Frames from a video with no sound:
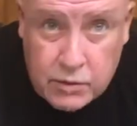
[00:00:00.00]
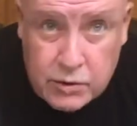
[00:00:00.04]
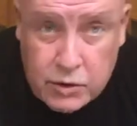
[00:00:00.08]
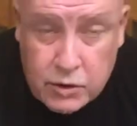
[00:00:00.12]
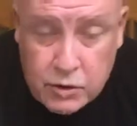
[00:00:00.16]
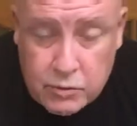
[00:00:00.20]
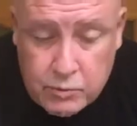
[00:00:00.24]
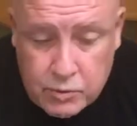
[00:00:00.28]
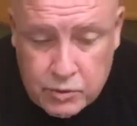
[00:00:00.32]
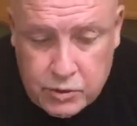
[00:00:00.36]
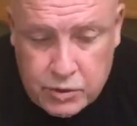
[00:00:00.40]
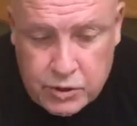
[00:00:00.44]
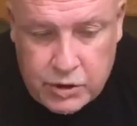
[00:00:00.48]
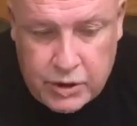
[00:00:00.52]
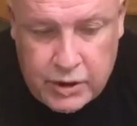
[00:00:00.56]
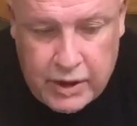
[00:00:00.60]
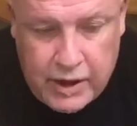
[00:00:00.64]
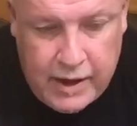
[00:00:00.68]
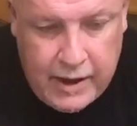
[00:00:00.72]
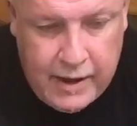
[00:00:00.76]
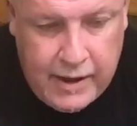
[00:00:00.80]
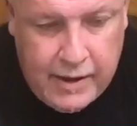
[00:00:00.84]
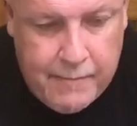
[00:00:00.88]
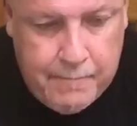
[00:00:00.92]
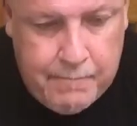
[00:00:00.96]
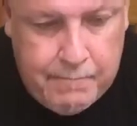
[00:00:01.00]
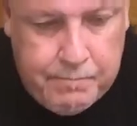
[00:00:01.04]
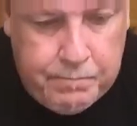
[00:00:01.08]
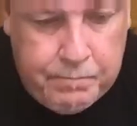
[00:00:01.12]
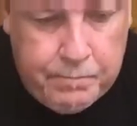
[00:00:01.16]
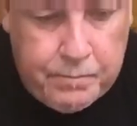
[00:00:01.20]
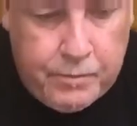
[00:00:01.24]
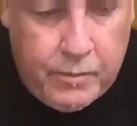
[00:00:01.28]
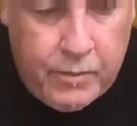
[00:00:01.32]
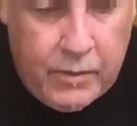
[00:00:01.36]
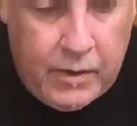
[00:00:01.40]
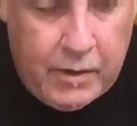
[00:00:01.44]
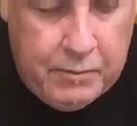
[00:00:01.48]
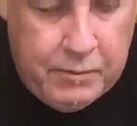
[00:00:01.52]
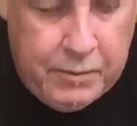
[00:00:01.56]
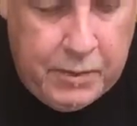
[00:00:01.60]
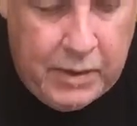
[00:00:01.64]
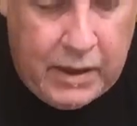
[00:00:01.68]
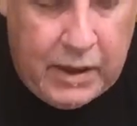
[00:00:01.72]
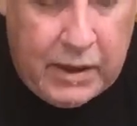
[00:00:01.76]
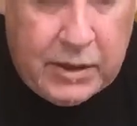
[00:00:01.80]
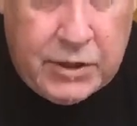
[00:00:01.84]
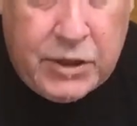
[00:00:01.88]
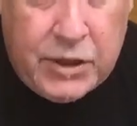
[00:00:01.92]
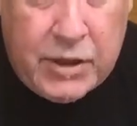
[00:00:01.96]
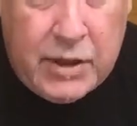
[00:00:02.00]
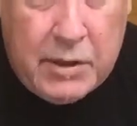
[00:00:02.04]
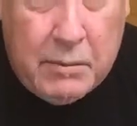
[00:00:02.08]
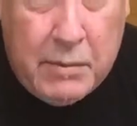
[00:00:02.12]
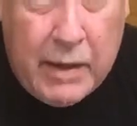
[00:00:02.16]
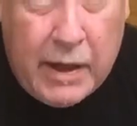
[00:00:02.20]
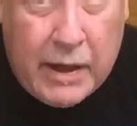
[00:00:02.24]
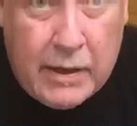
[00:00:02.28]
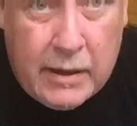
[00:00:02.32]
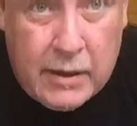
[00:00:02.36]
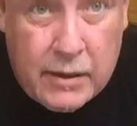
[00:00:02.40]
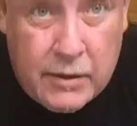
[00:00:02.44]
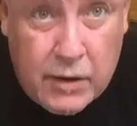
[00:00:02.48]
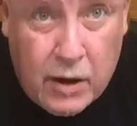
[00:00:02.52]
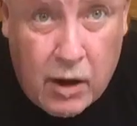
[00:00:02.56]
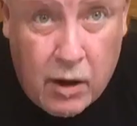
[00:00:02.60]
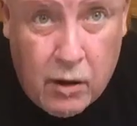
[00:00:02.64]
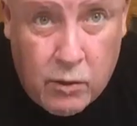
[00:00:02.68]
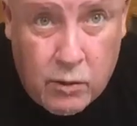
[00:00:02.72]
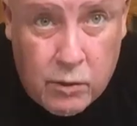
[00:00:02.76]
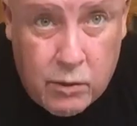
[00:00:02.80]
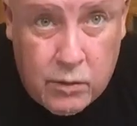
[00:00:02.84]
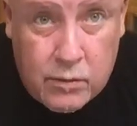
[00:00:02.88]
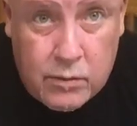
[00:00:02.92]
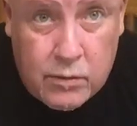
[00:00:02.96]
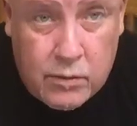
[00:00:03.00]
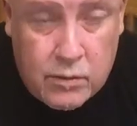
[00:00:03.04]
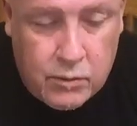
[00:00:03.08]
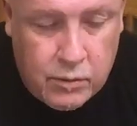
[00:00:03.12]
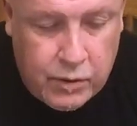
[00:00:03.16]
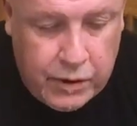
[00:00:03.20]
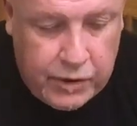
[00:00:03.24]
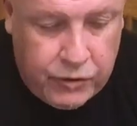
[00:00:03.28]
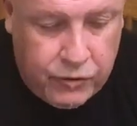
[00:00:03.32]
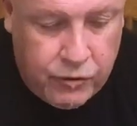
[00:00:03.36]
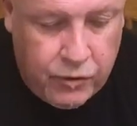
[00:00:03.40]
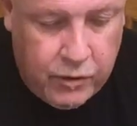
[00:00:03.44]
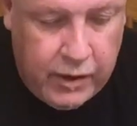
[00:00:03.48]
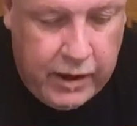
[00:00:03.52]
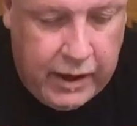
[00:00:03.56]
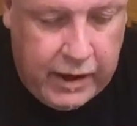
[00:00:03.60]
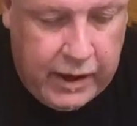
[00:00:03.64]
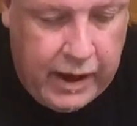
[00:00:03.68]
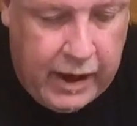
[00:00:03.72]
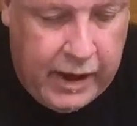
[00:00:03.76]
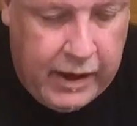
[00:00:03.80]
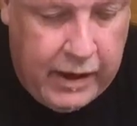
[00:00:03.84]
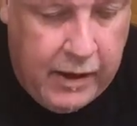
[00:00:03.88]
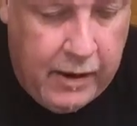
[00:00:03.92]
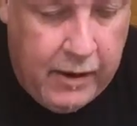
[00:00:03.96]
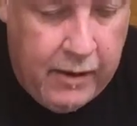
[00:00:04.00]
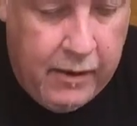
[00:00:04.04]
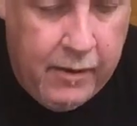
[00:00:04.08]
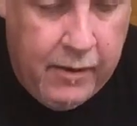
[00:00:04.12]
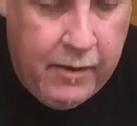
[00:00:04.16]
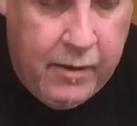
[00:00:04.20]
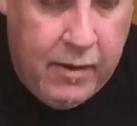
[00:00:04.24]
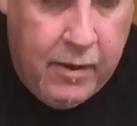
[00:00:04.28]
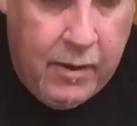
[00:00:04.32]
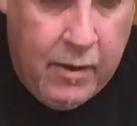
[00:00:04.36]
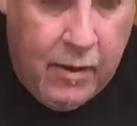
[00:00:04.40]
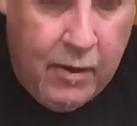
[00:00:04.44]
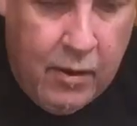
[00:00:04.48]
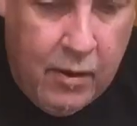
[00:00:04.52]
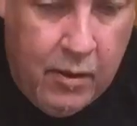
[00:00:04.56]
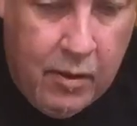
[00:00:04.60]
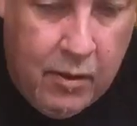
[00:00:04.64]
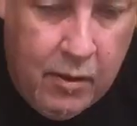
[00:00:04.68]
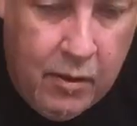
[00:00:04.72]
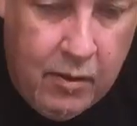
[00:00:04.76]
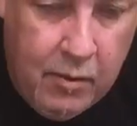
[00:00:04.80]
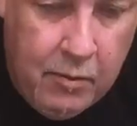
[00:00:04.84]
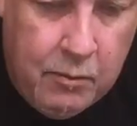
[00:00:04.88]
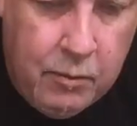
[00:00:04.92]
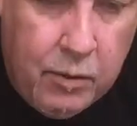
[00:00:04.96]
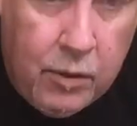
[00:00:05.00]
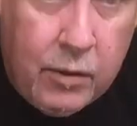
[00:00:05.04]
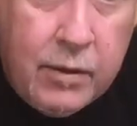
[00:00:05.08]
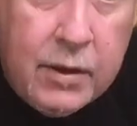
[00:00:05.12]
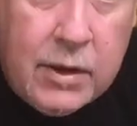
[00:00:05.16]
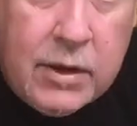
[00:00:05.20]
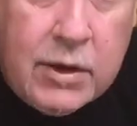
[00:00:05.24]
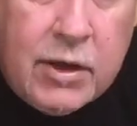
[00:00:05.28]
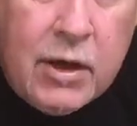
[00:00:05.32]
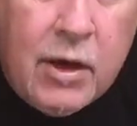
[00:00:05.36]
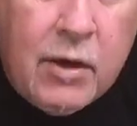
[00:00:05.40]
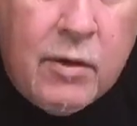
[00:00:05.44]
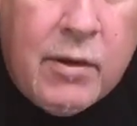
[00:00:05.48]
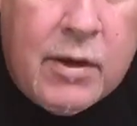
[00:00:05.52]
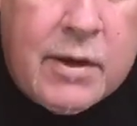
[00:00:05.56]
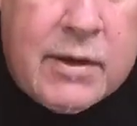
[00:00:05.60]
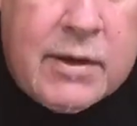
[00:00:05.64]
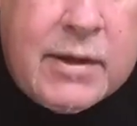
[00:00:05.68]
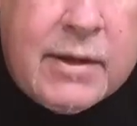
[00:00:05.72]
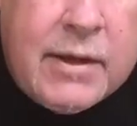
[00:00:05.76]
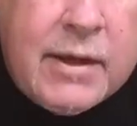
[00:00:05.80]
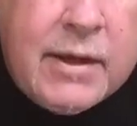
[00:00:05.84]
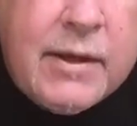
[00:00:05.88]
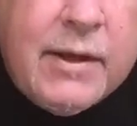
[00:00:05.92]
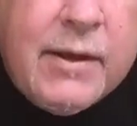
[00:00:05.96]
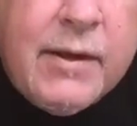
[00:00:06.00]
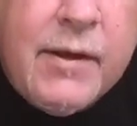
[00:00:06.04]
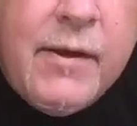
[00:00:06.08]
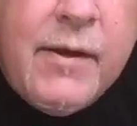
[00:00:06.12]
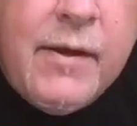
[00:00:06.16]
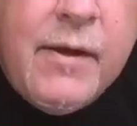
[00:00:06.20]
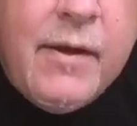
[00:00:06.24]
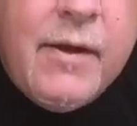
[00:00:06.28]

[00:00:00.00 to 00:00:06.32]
use too much because you can make the dough quite dry again. Putting the dough onto the